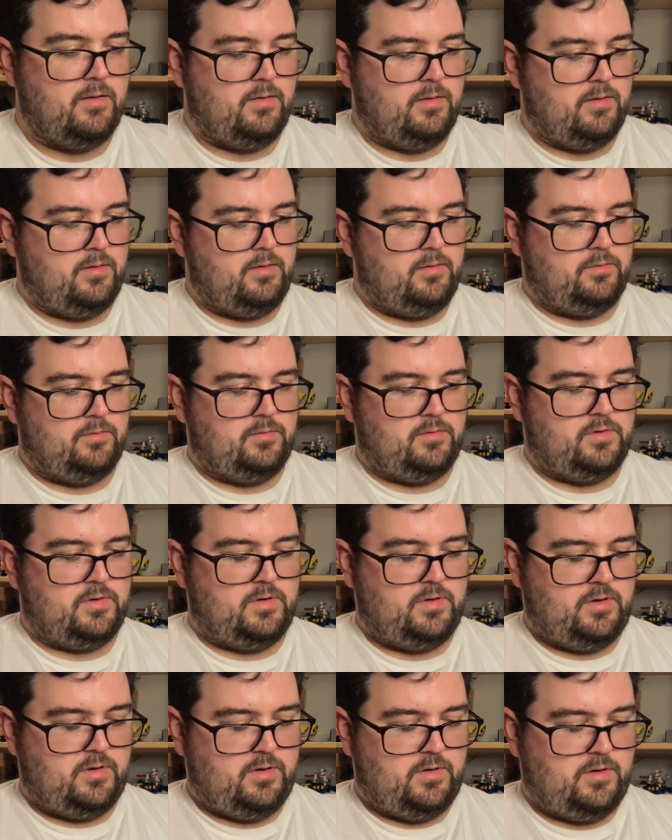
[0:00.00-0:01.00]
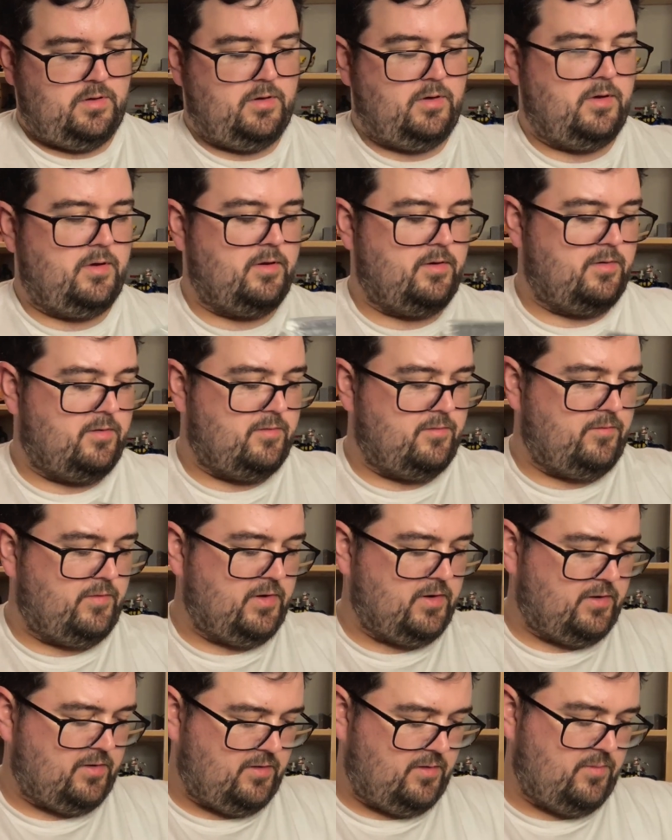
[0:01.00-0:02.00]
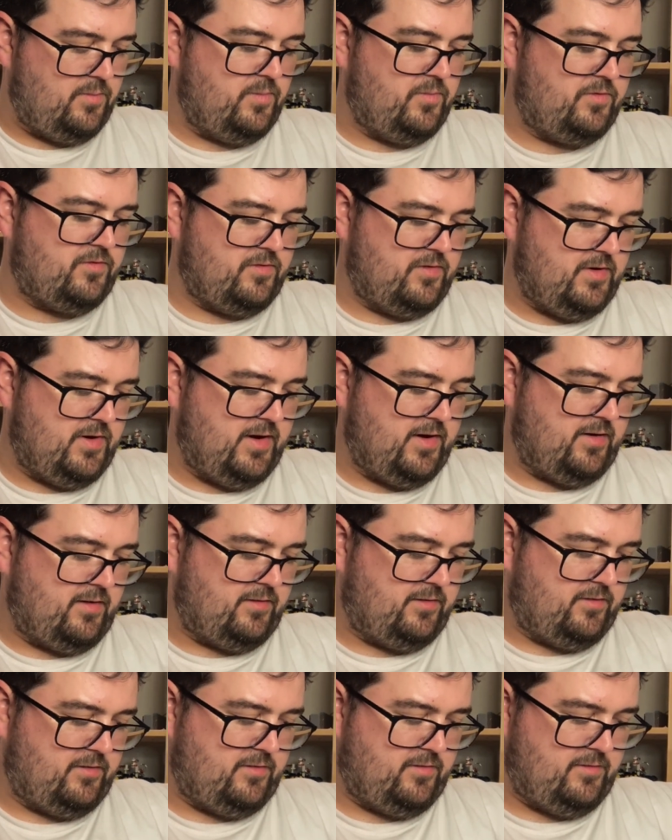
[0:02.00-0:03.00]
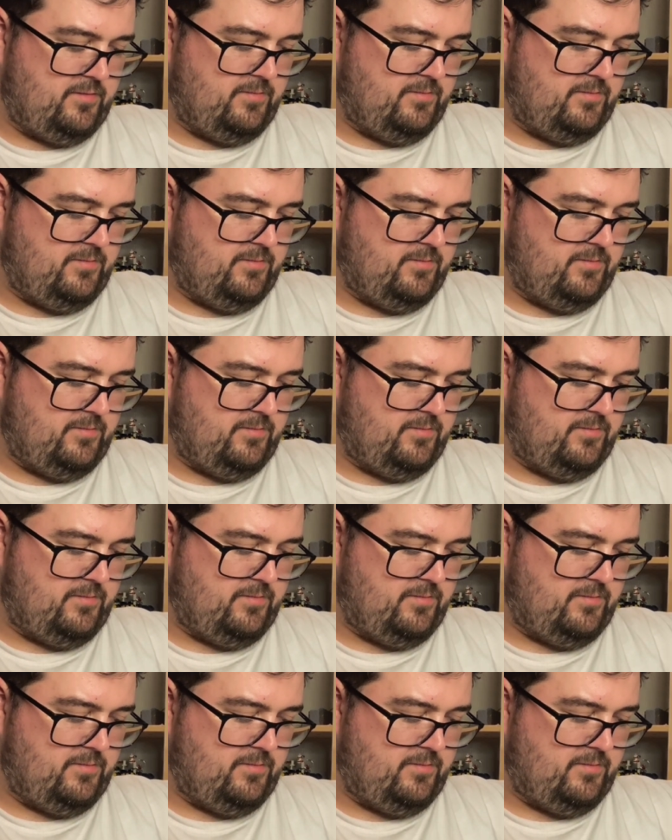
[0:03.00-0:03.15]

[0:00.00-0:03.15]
Okay, what comes next?